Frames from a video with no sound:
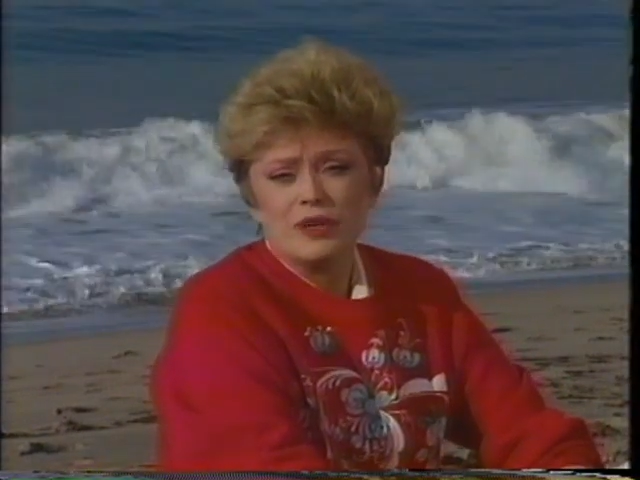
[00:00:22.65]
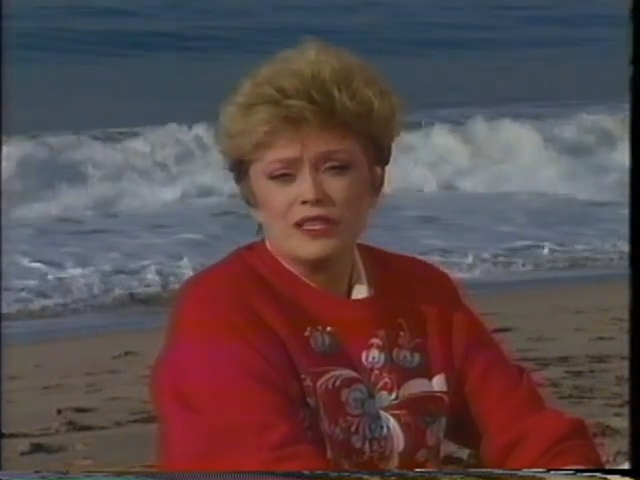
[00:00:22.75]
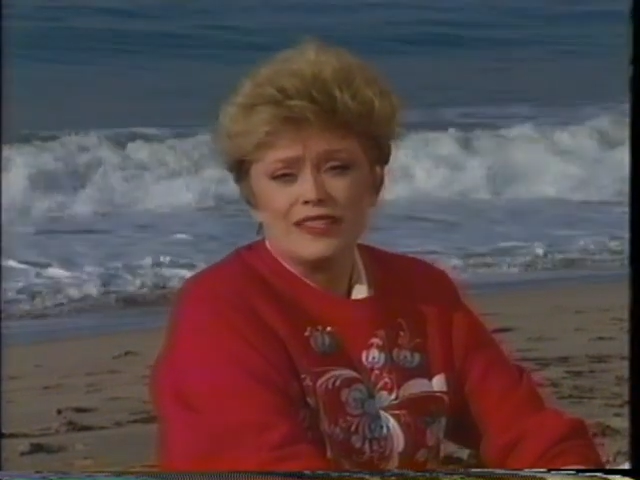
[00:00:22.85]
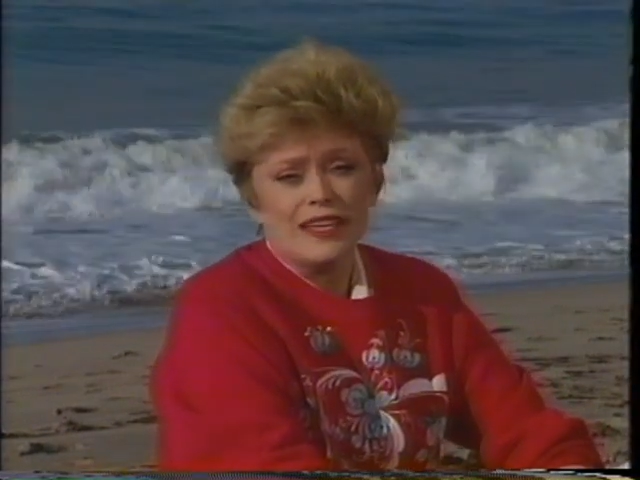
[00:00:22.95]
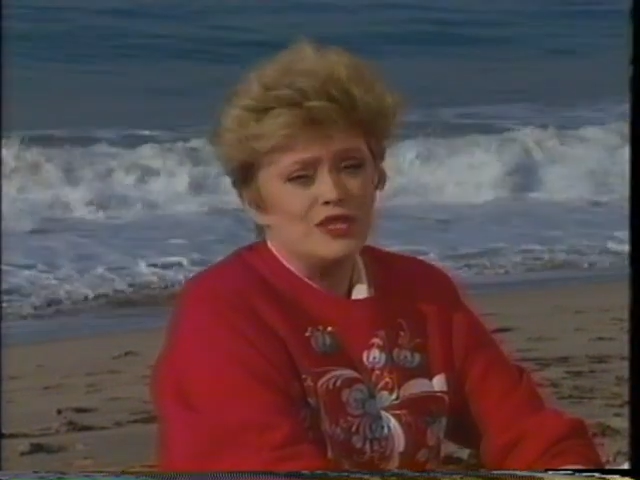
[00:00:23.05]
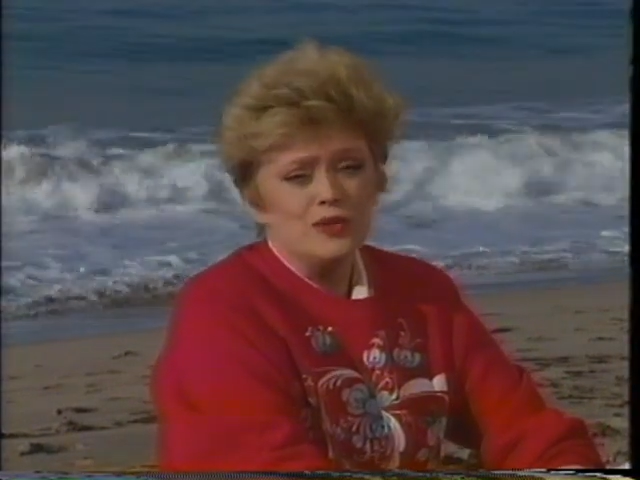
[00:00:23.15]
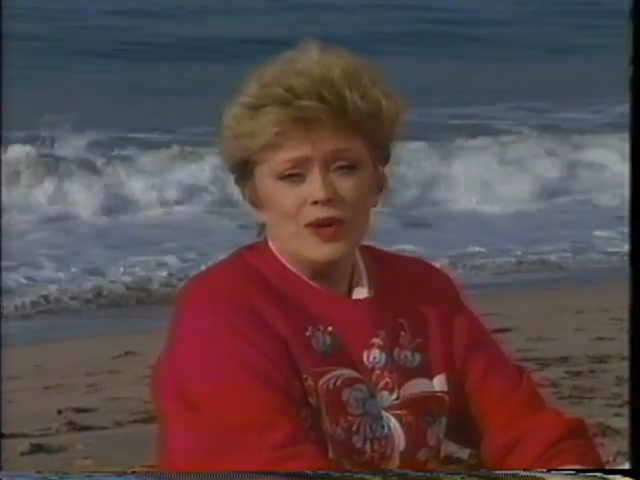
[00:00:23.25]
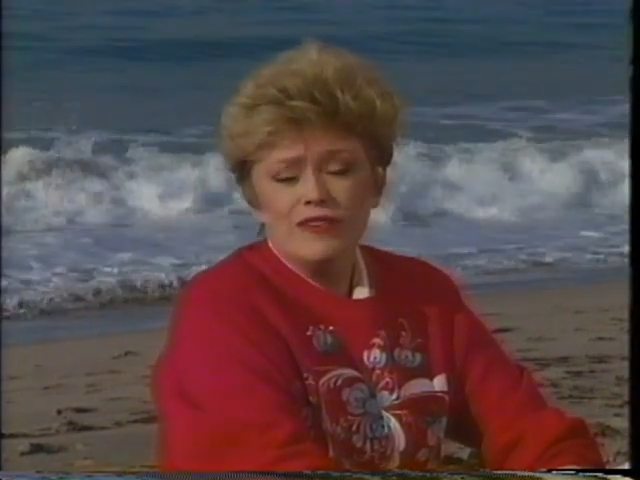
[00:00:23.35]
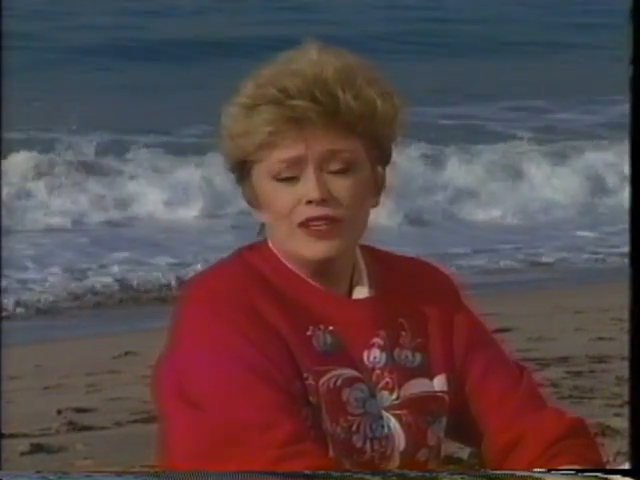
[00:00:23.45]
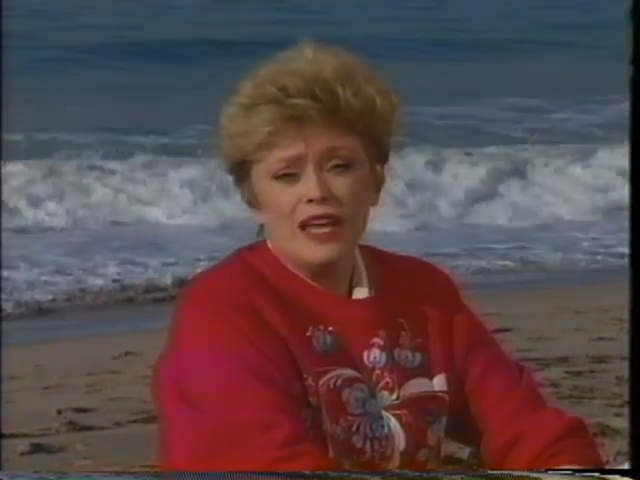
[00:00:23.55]
but they do
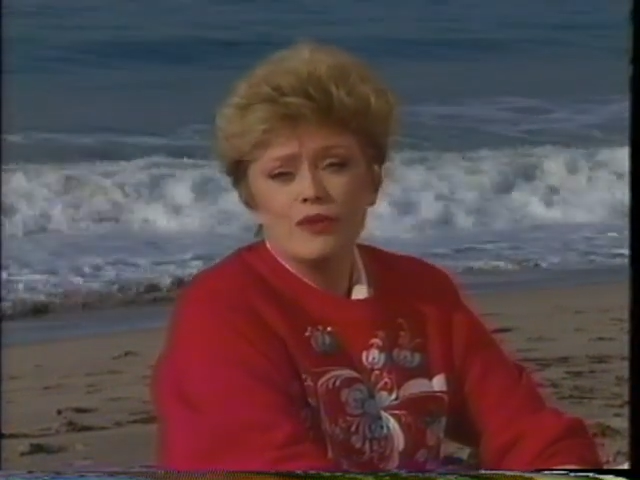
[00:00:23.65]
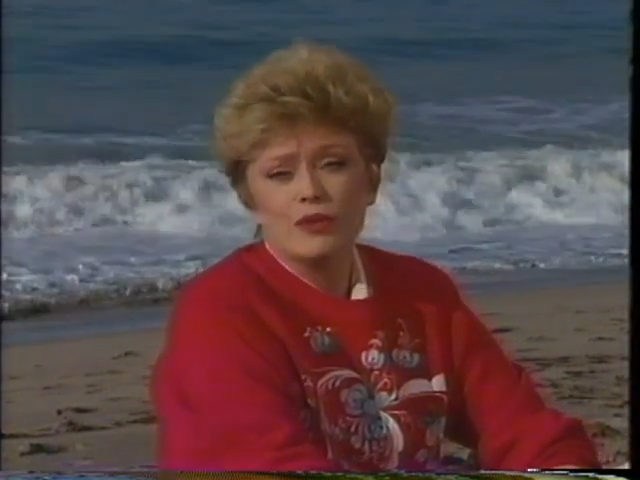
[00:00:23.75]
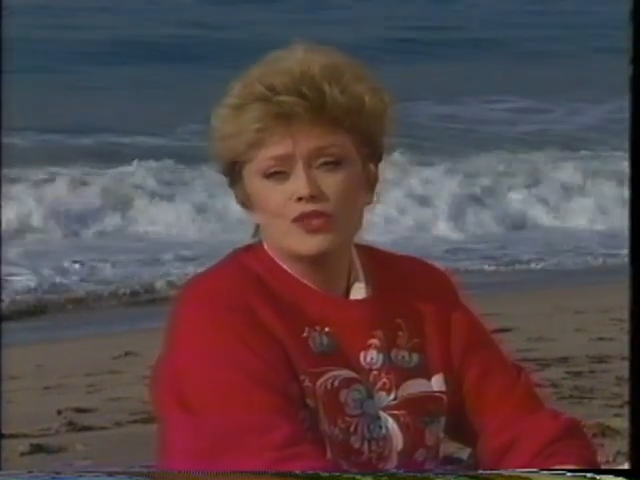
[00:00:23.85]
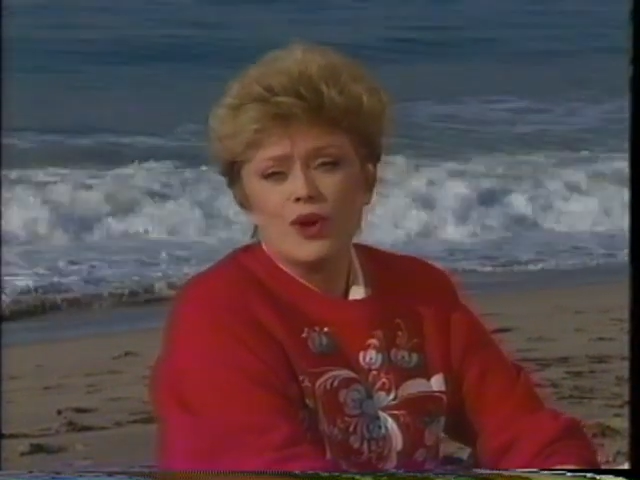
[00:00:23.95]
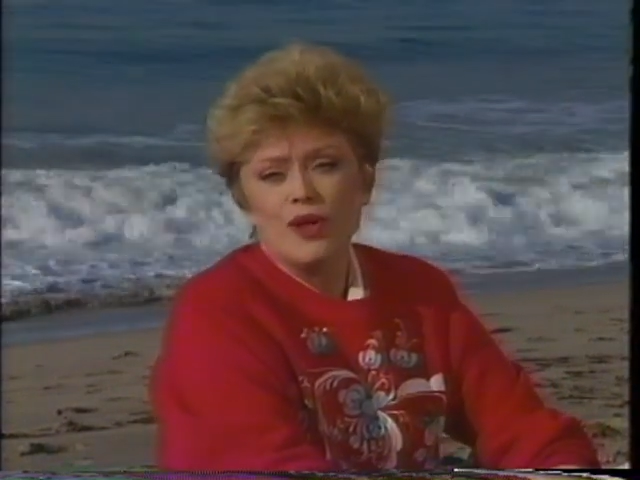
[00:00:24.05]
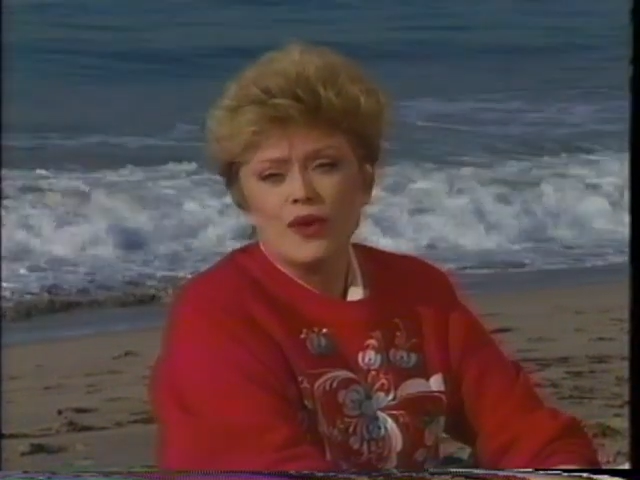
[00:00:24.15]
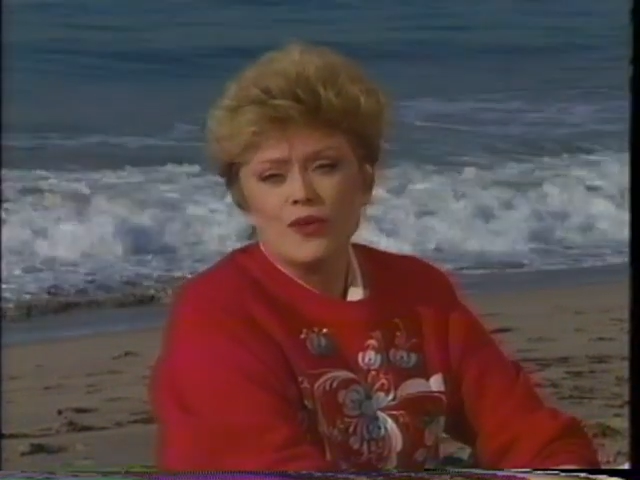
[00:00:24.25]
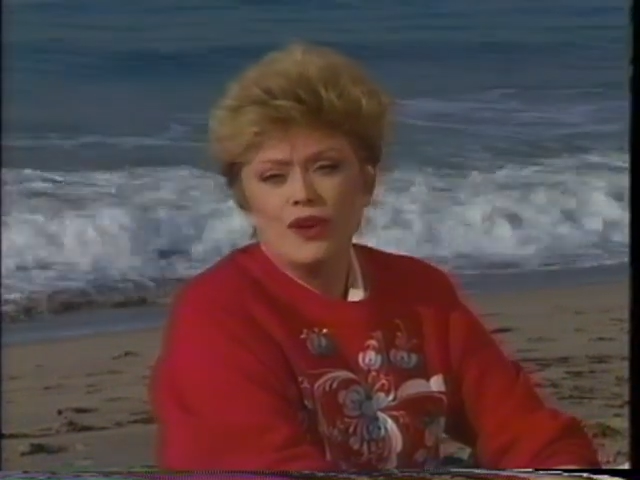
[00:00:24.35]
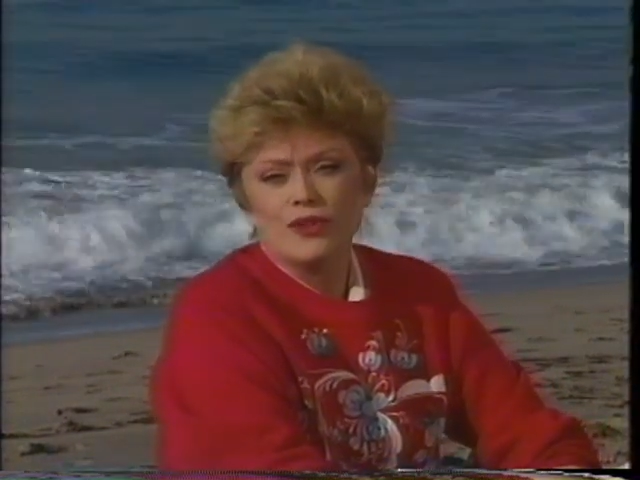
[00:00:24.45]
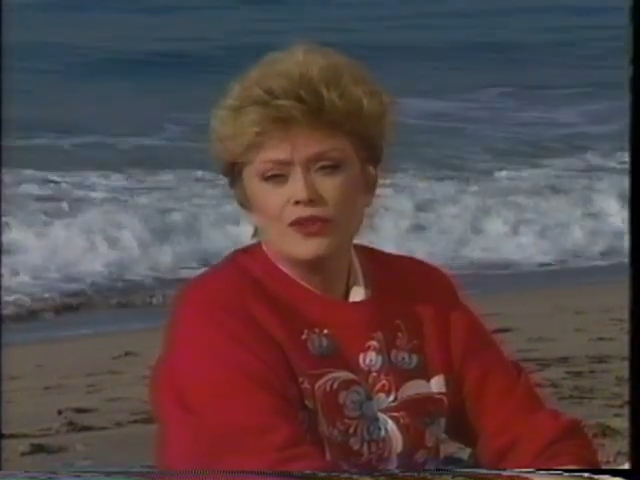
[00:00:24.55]
have a language all
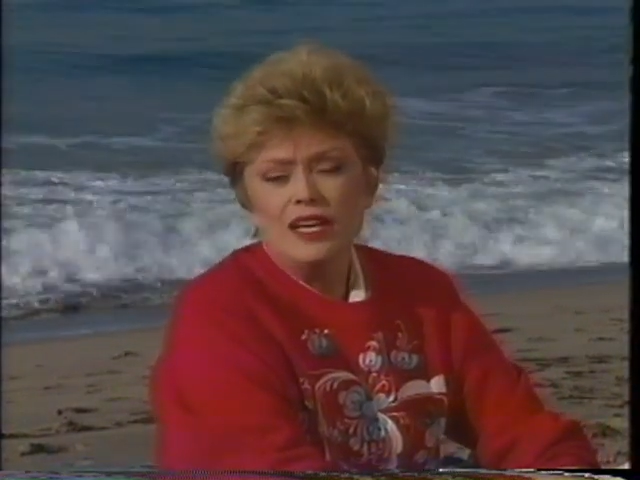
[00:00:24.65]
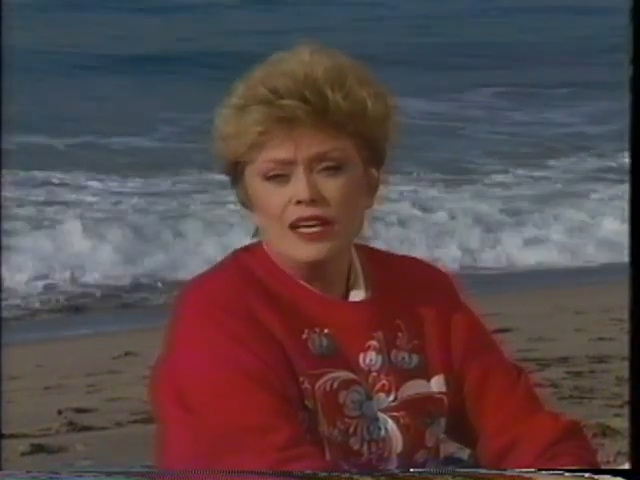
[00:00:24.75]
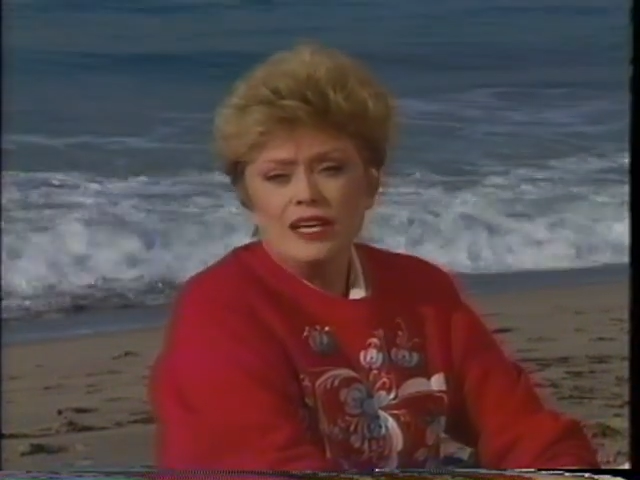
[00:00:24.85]
their own.